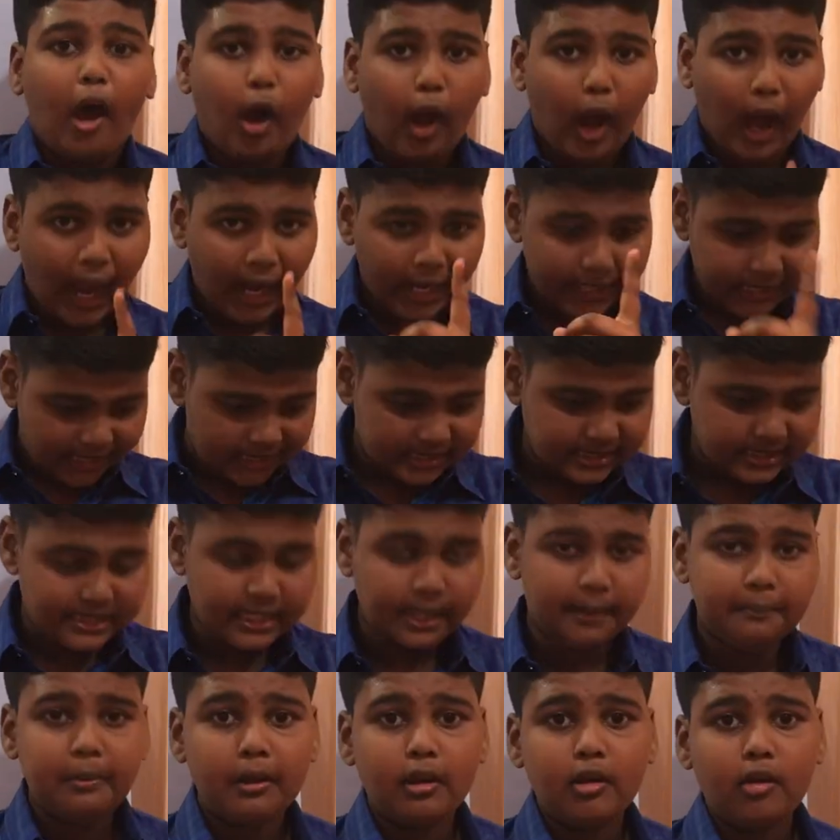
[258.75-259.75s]
An
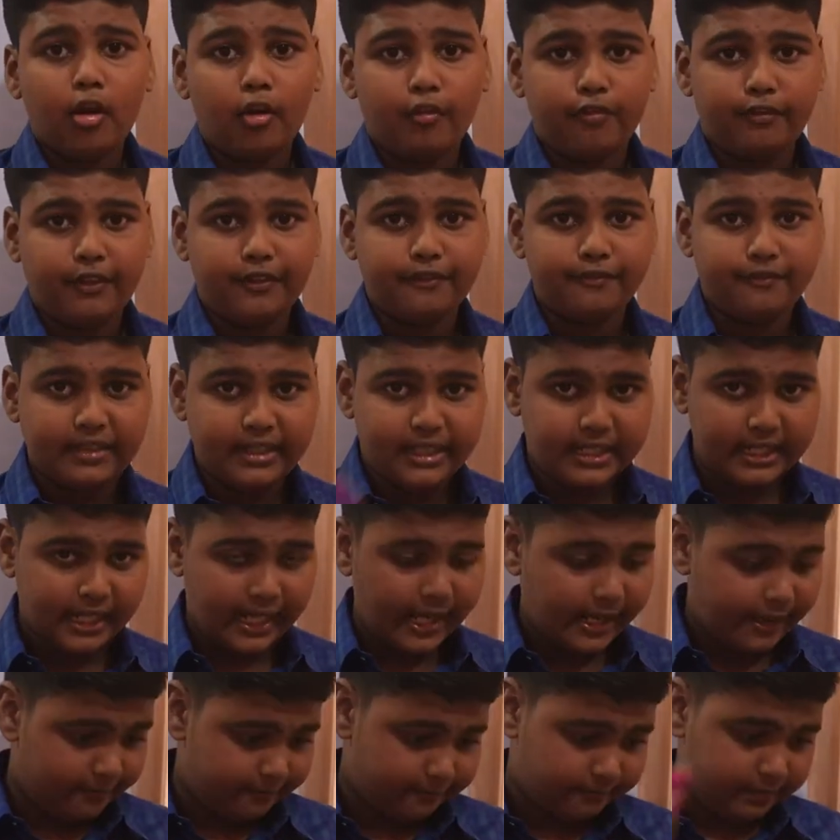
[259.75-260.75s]
example of a wheel
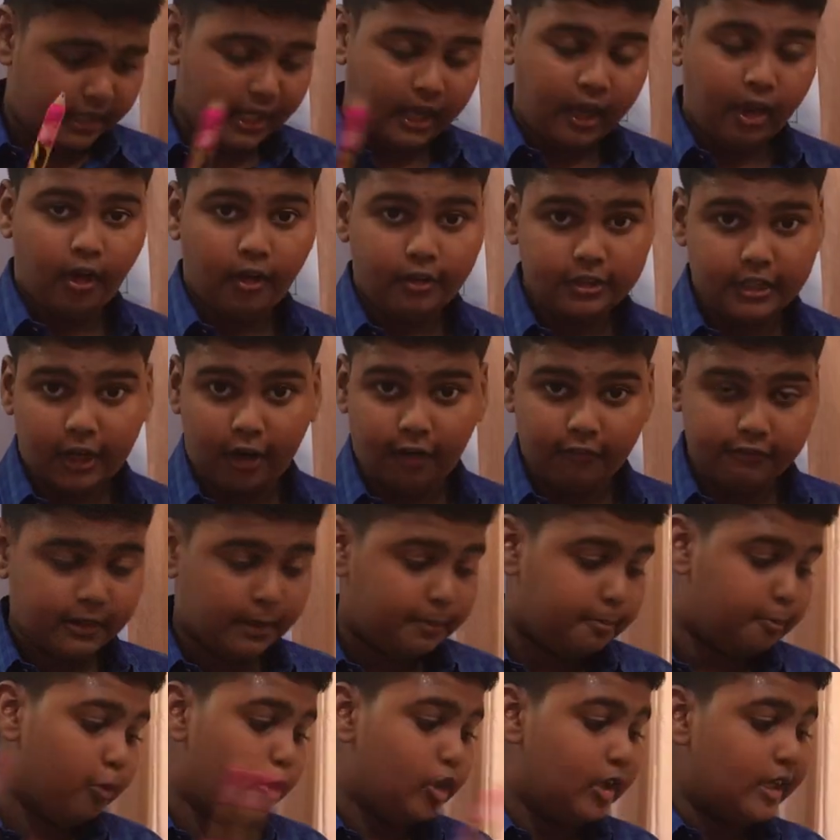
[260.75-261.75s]
and of the
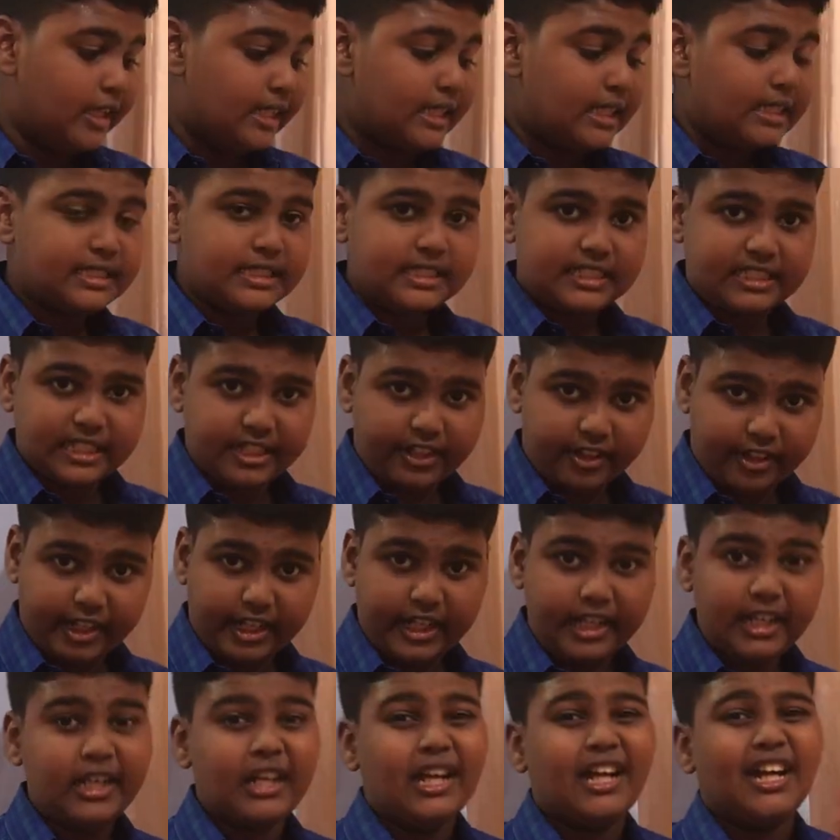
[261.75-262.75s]
pulley is
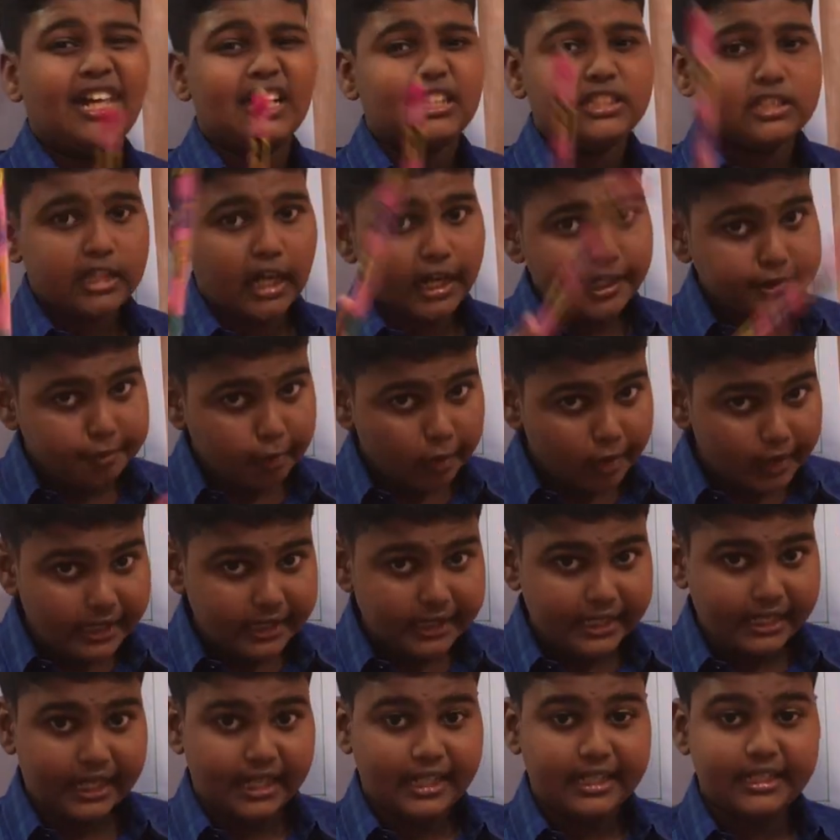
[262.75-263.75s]
crane. Not only
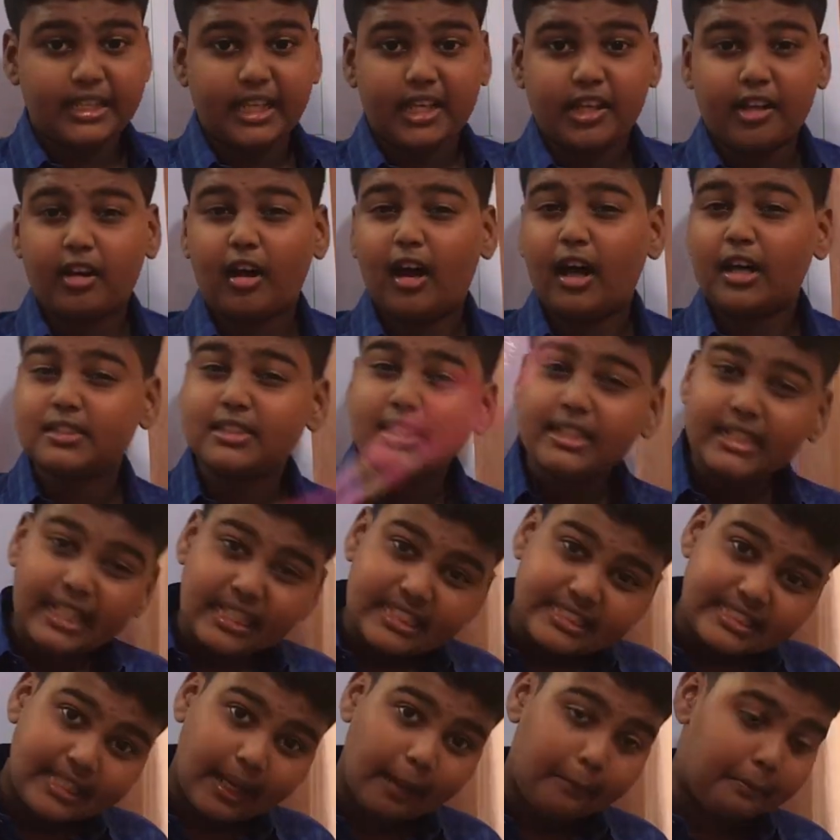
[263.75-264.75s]
crane, there are other
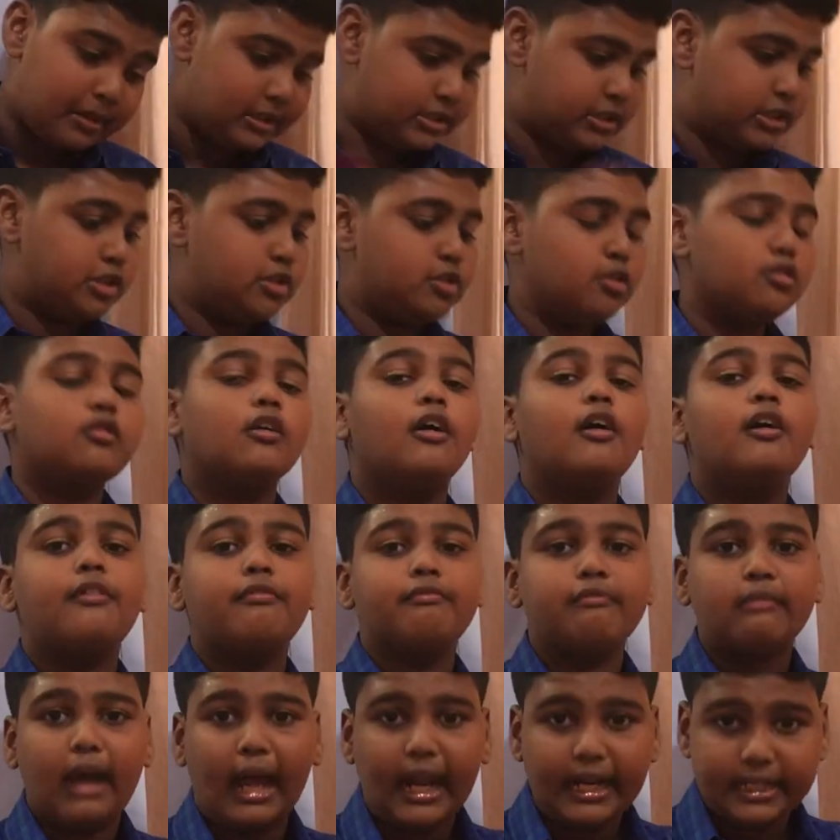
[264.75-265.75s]
examples too.
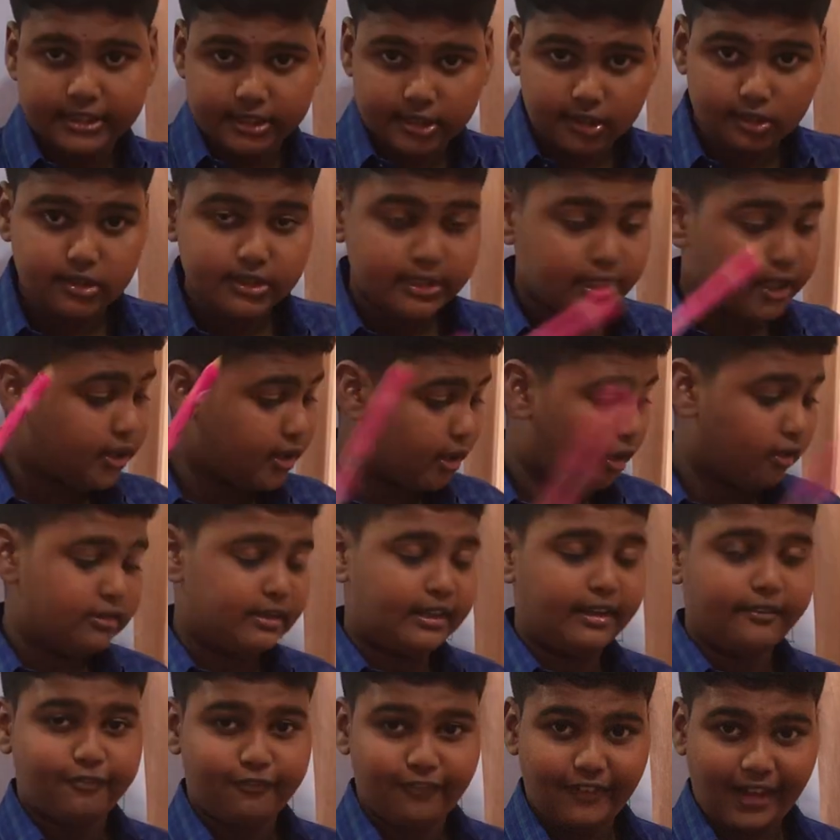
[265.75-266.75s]
I told you now
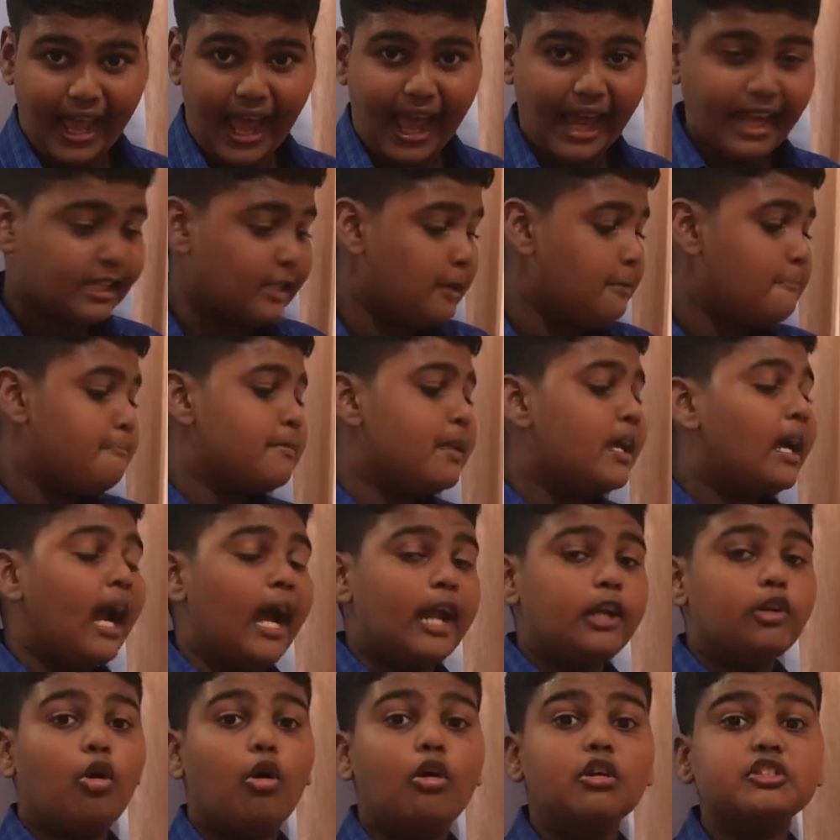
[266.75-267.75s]
that flag
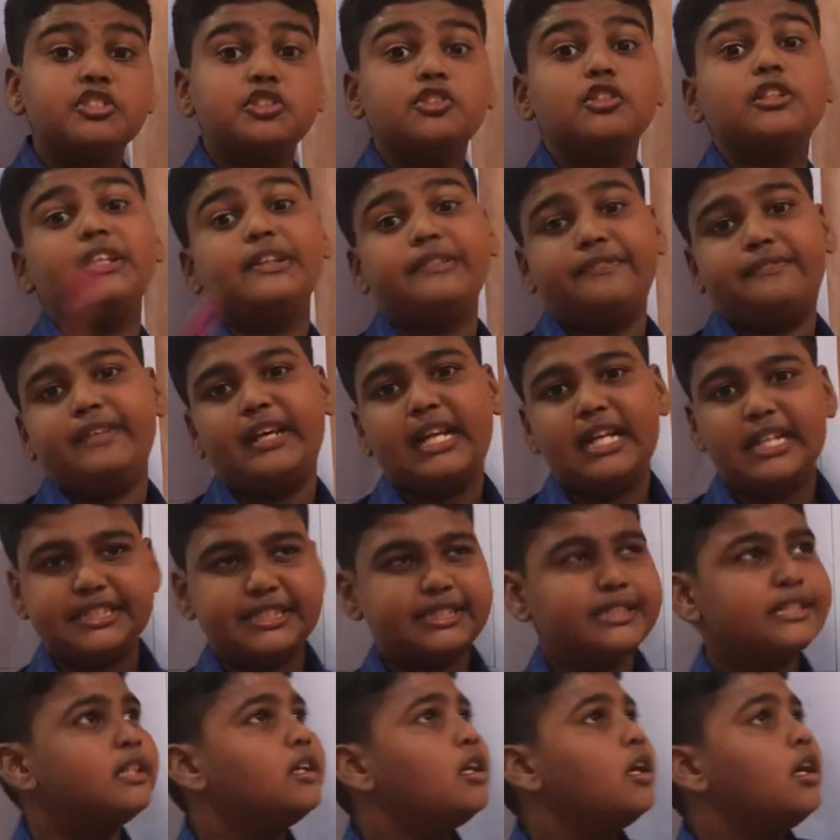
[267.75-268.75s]
and also in
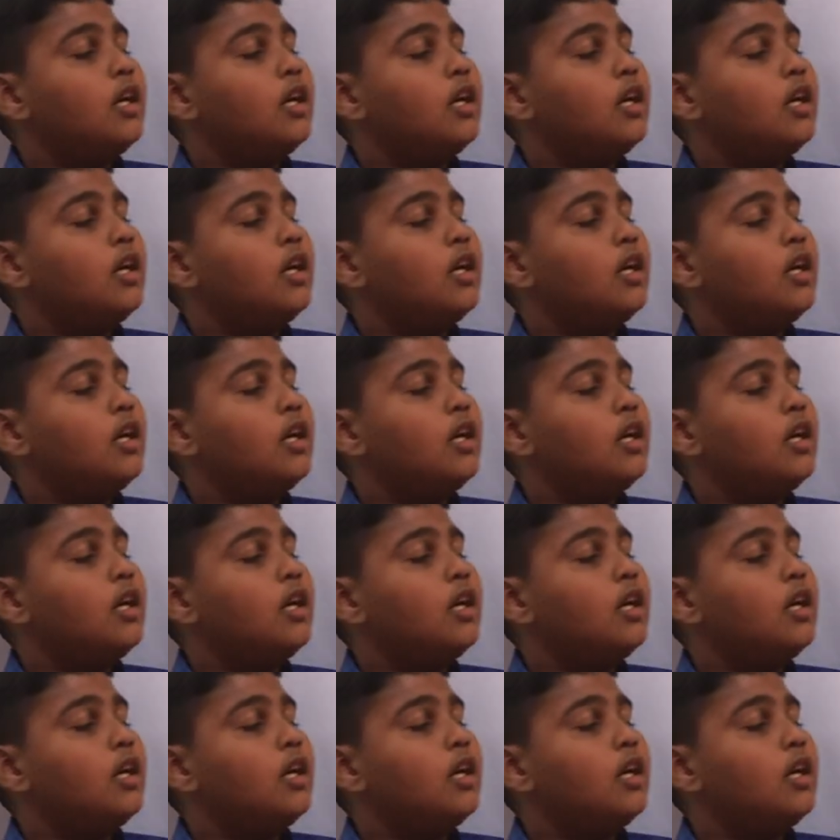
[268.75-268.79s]
wells.